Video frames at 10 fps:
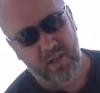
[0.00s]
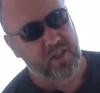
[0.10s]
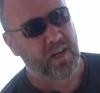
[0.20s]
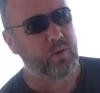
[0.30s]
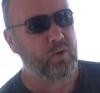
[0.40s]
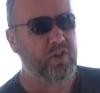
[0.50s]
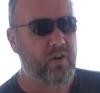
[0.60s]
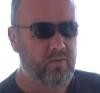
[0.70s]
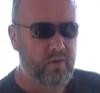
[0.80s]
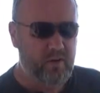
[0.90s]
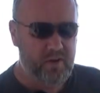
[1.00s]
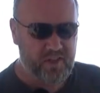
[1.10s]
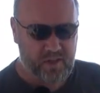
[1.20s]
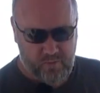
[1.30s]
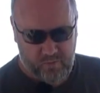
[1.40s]
side which are very
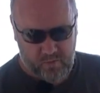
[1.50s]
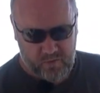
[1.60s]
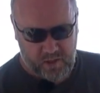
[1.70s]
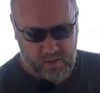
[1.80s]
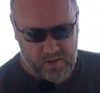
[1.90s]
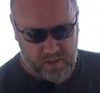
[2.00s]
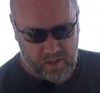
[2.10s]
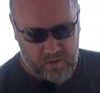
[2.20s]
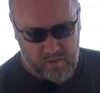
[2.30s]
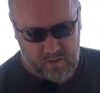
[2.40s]
stiff. Check this out.